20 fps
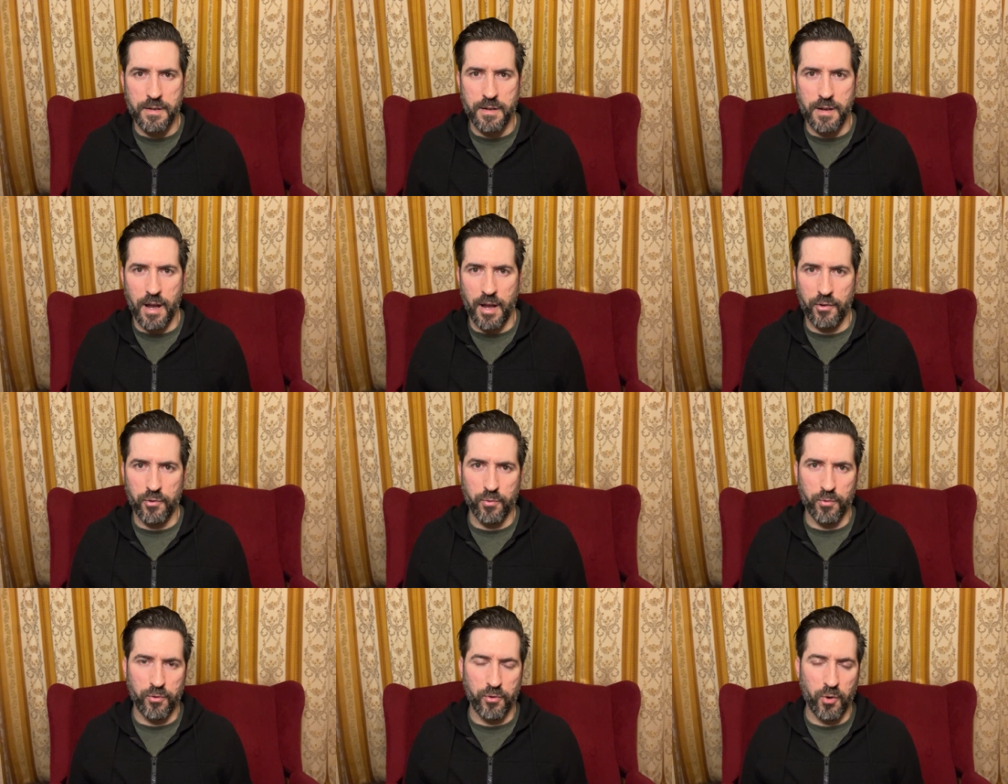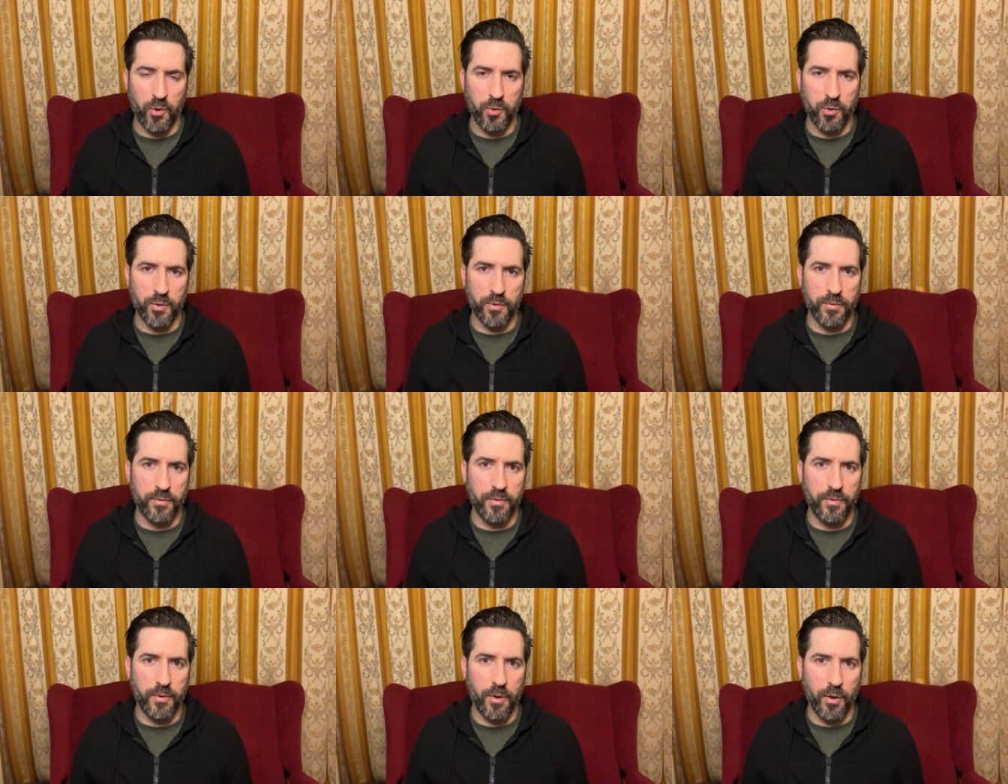as a result
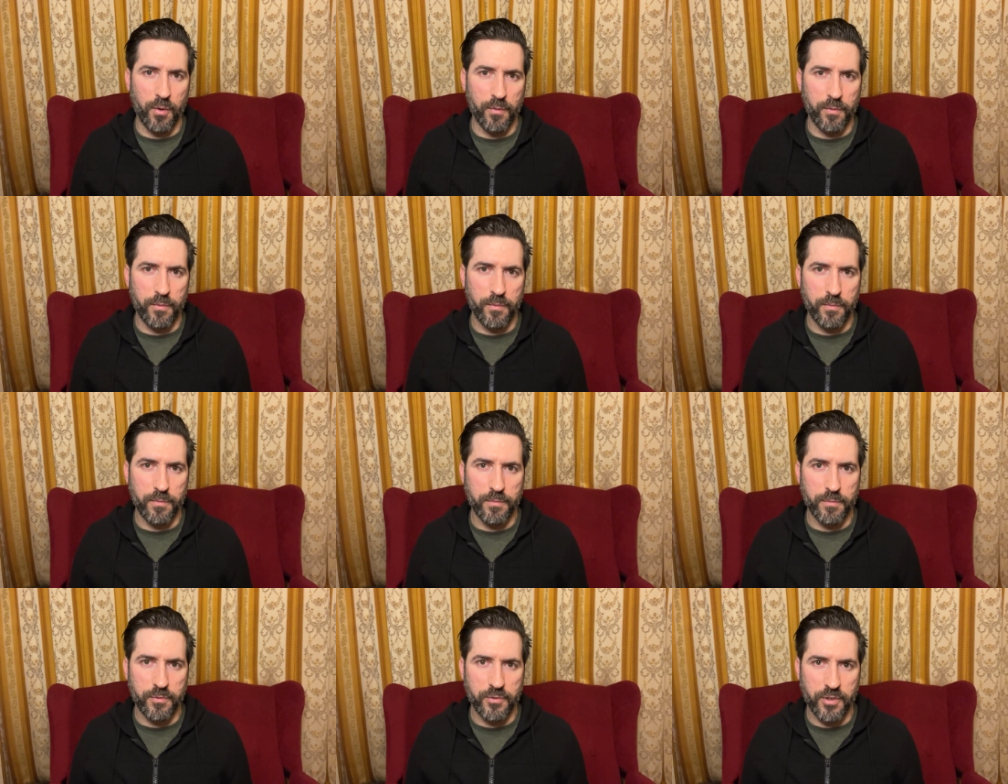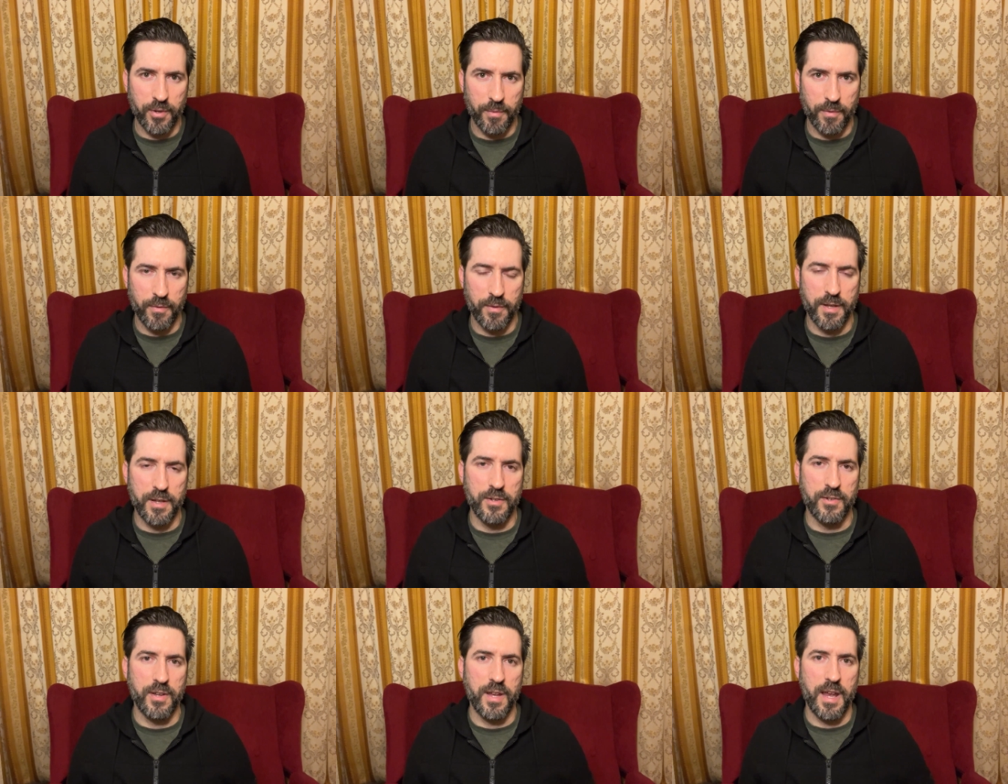of some of
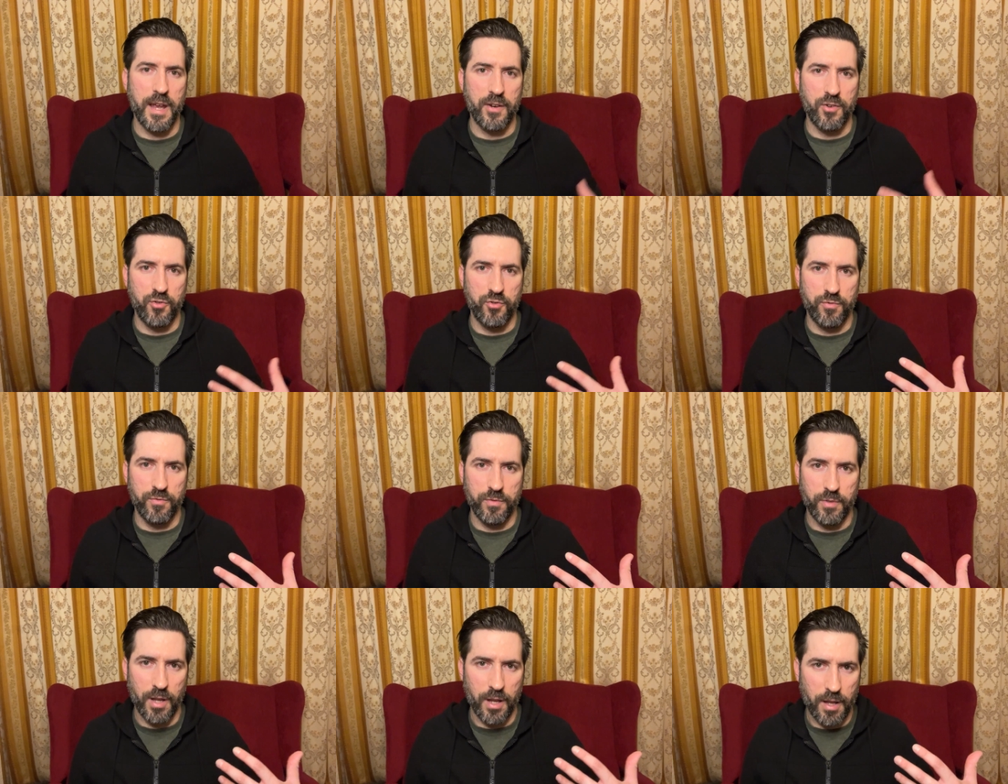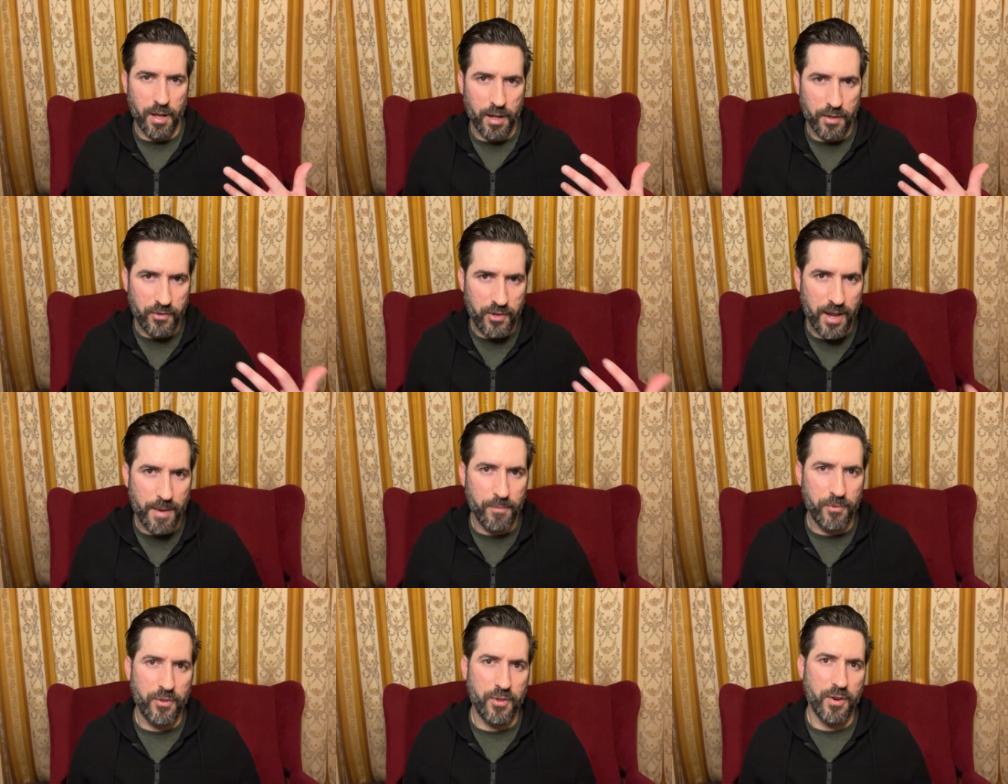these
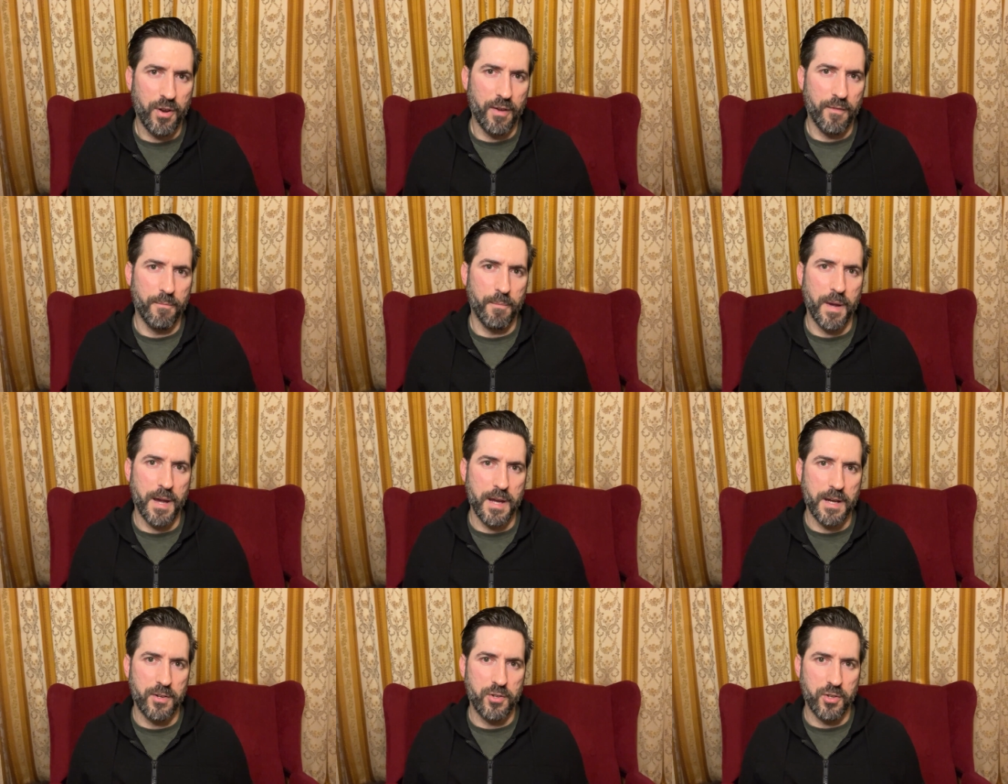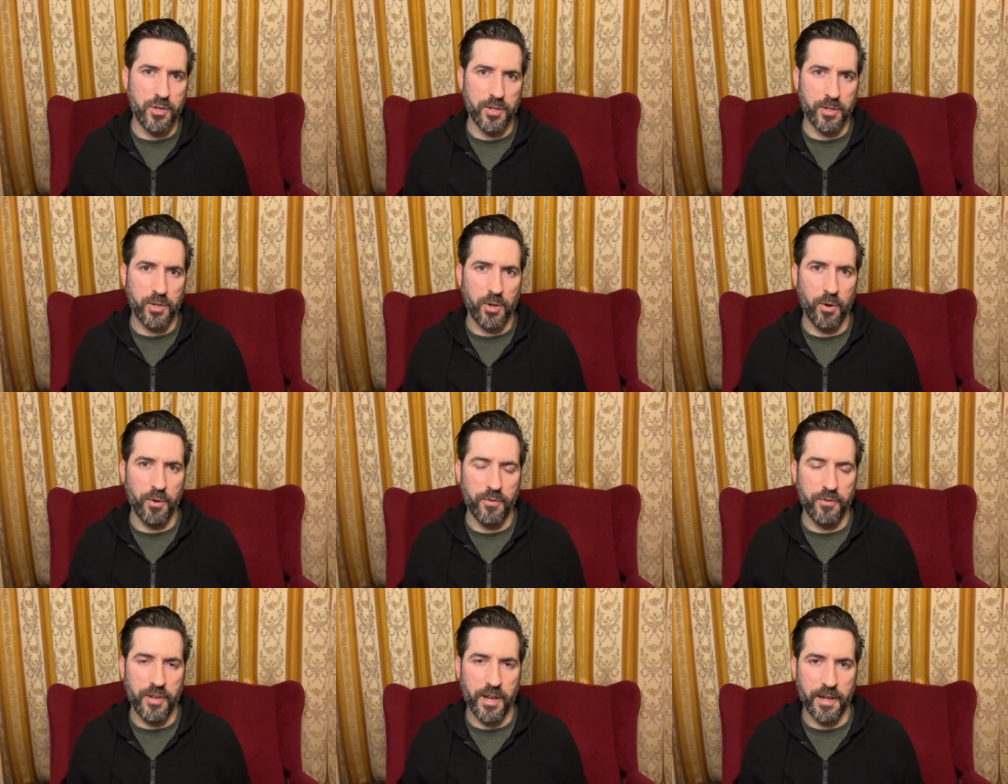attempts that I've made to
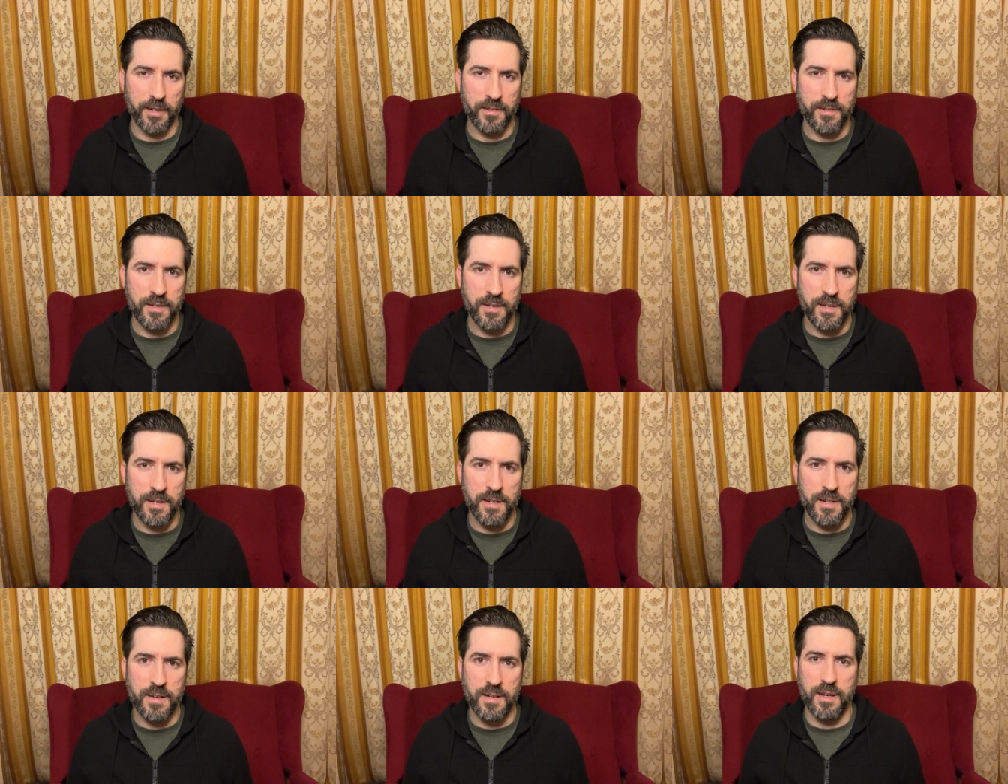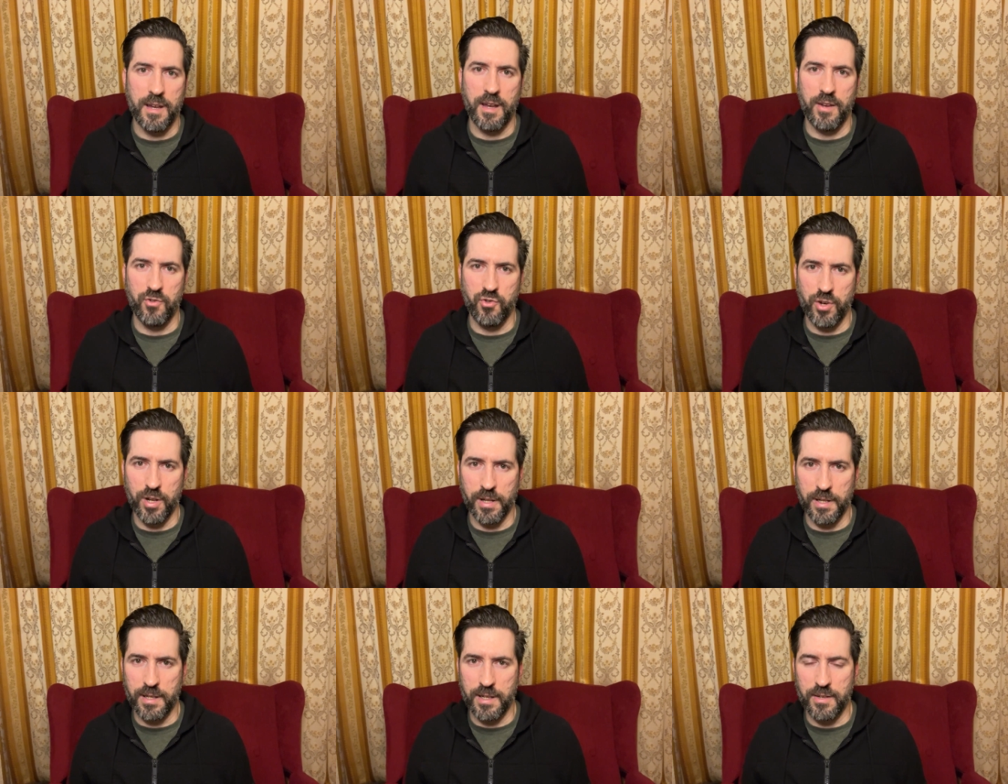contact
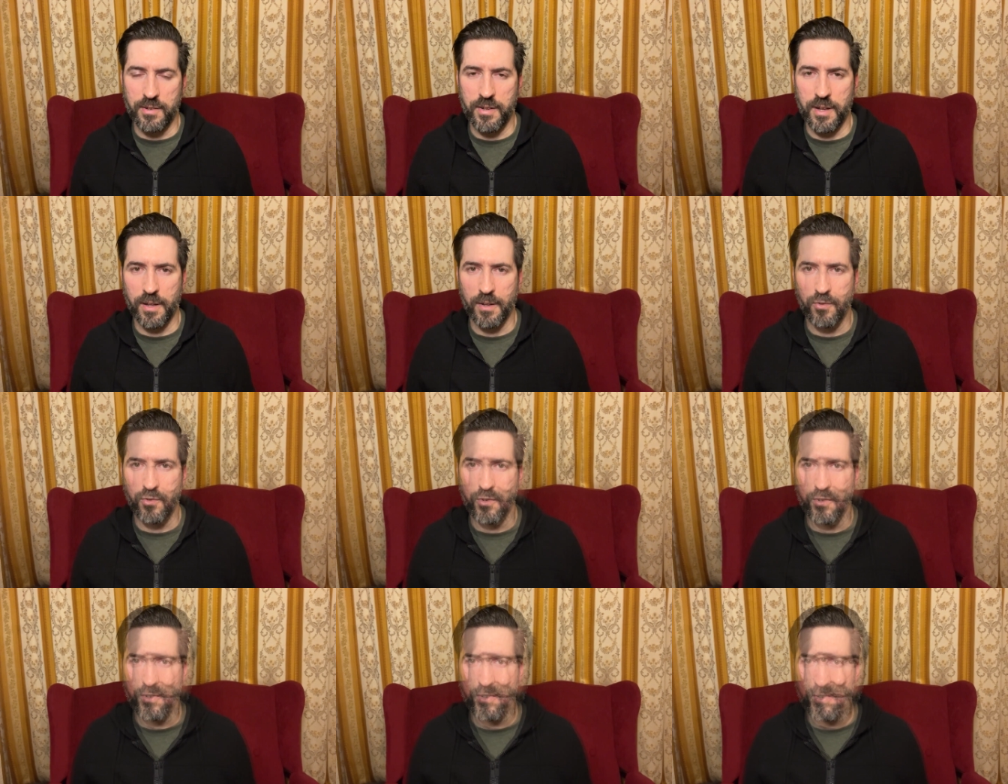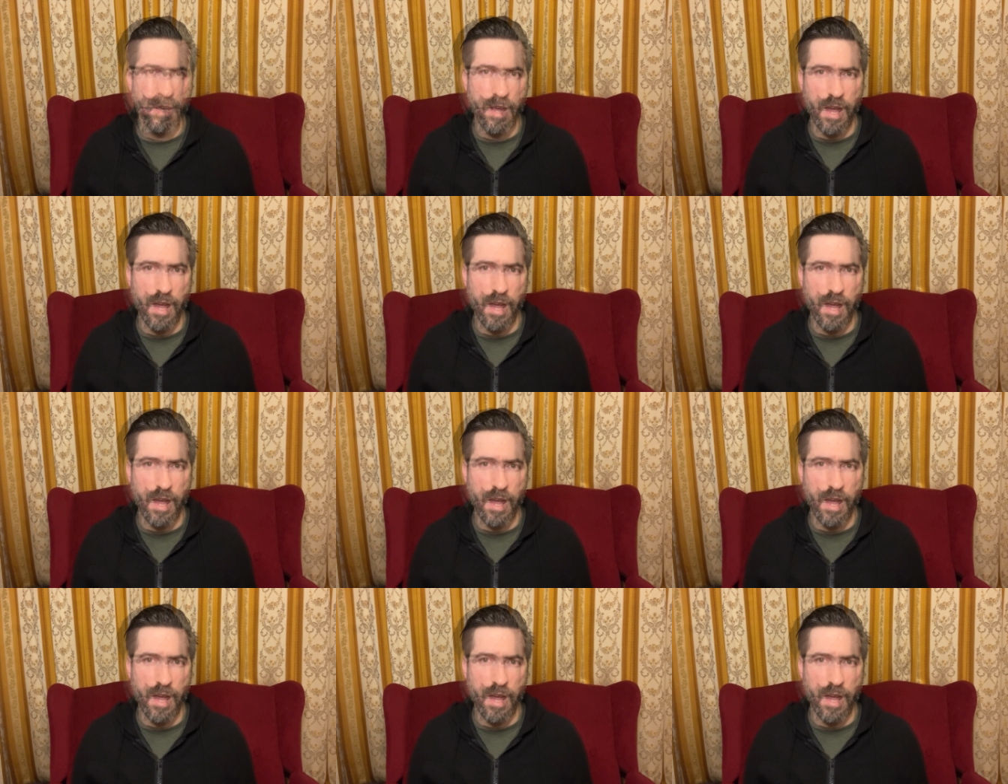angelic intelligences.